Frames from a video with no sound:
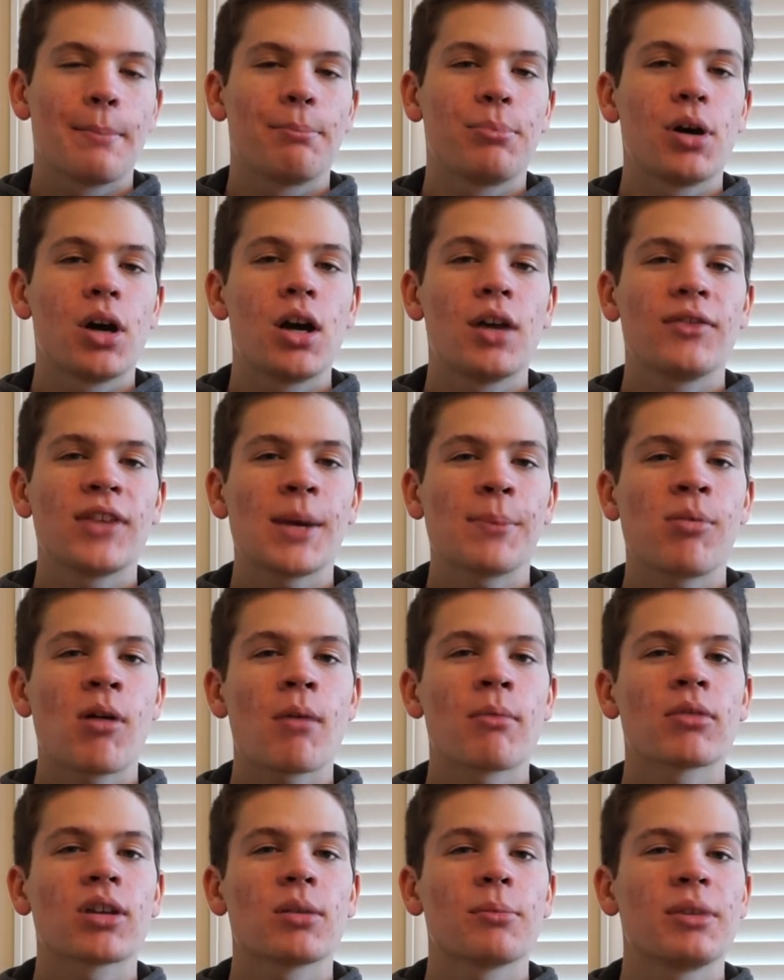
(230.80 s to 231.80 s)
But that
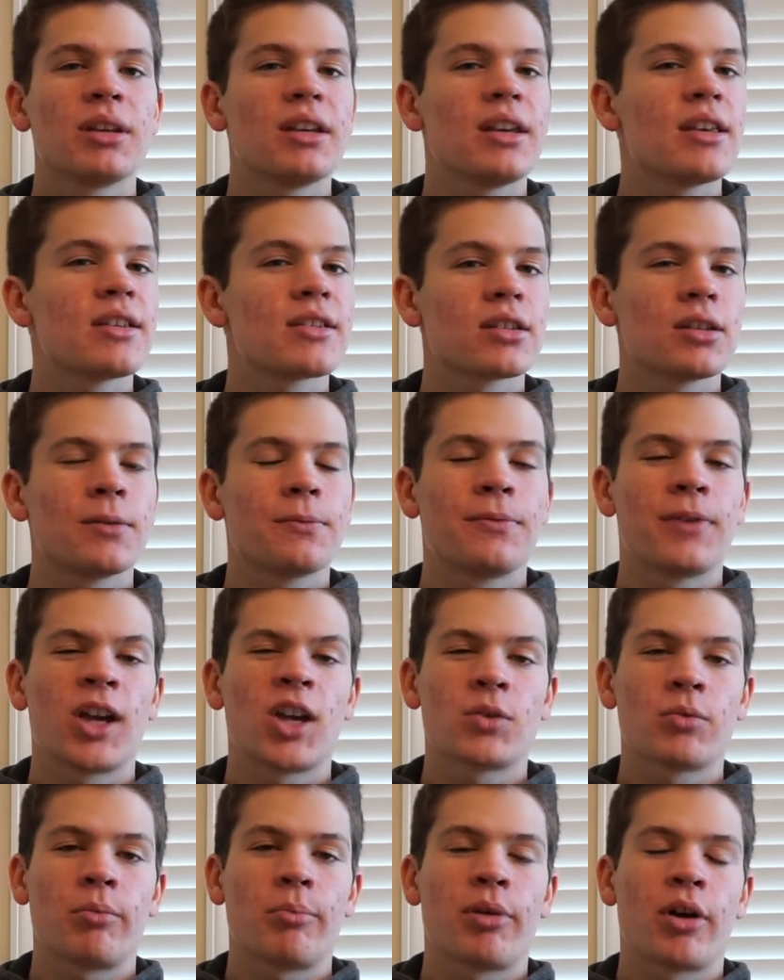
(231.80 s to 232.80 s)
problem can be easily
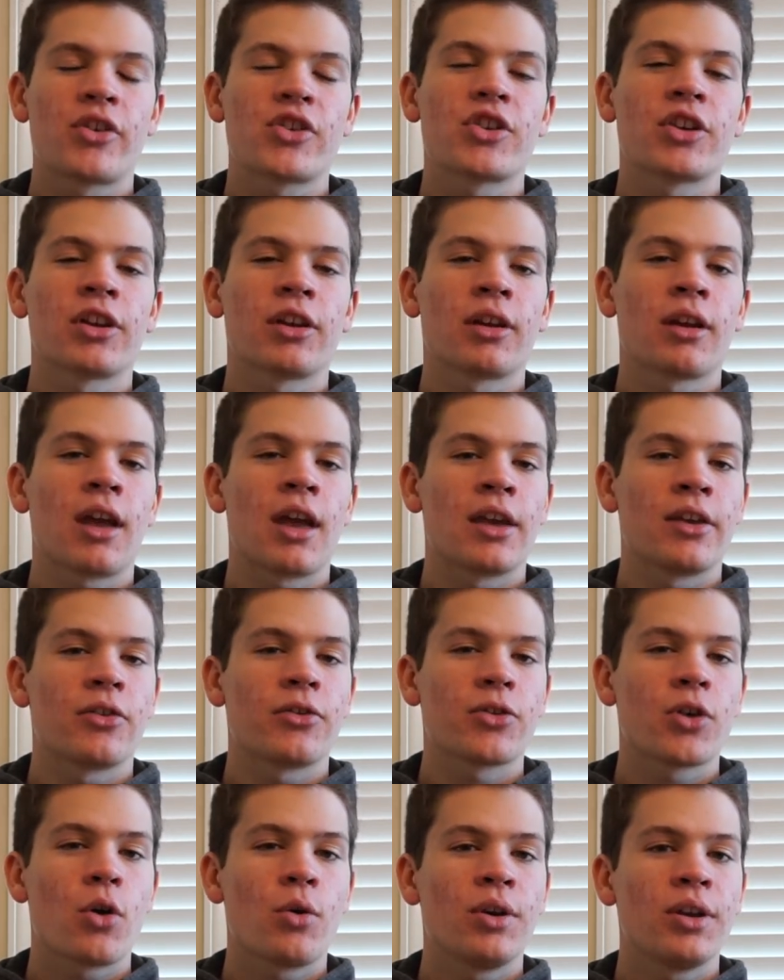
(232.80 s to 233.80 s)
fixed with purchasing a
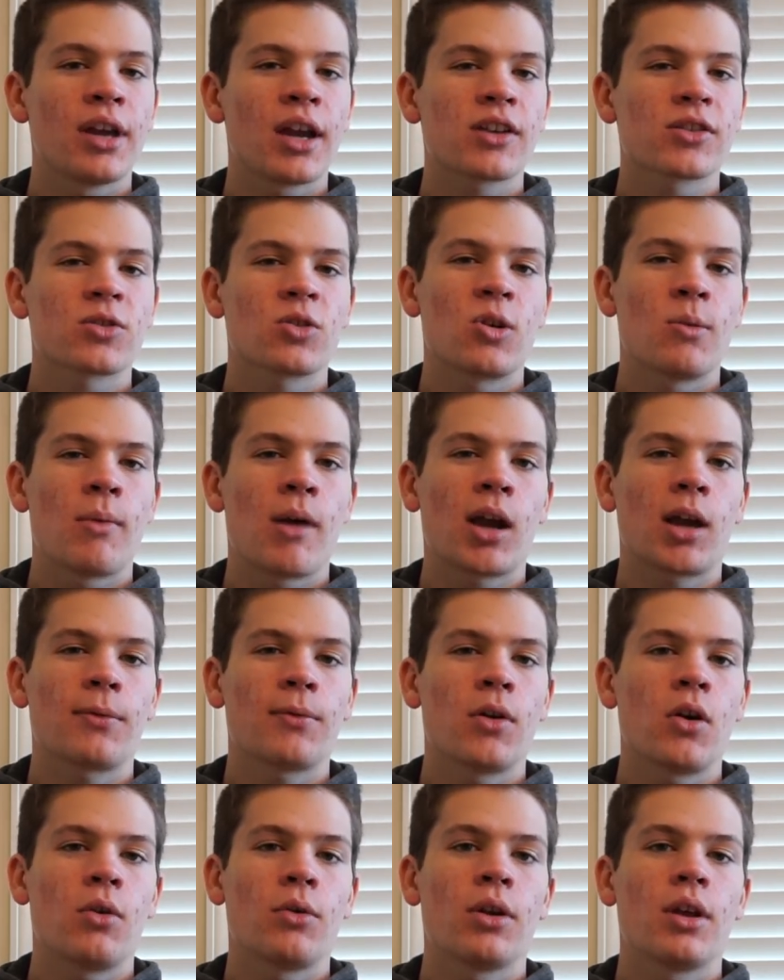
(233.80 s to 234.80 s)
Sony external
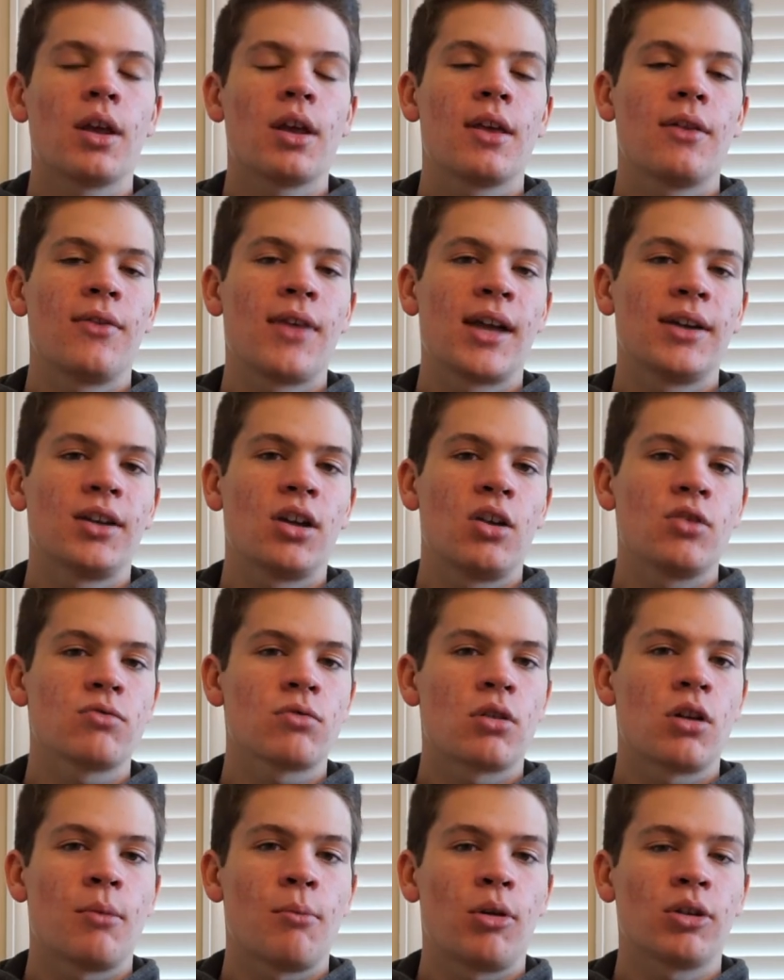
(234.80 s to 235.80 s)
microphone that does
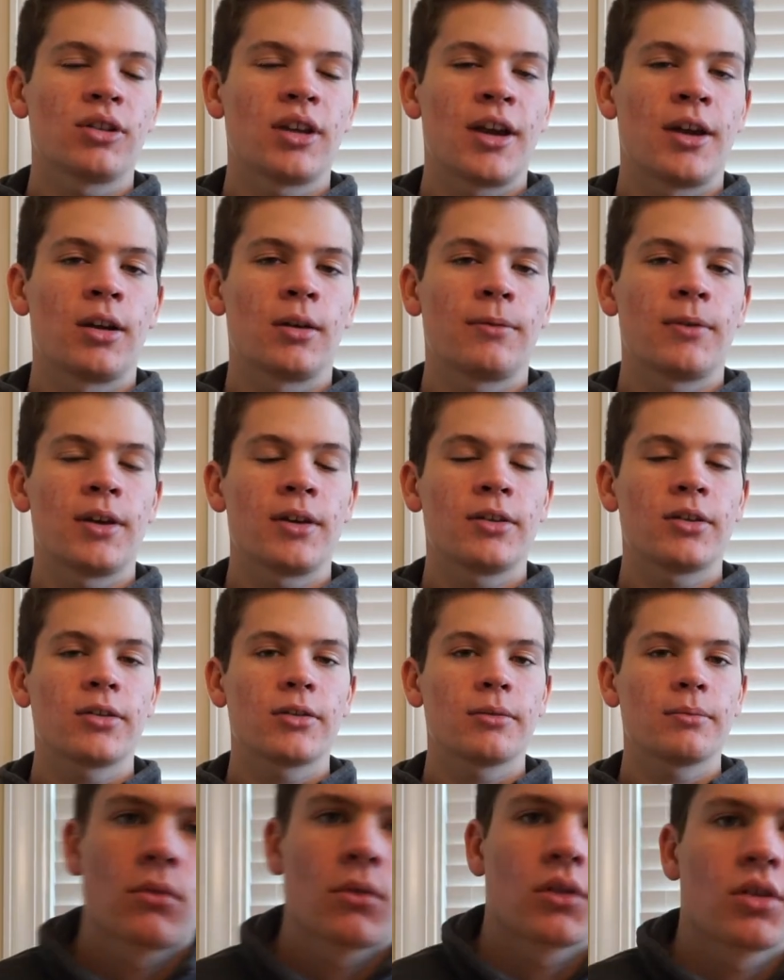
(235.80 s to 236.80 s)
run on multi-interface.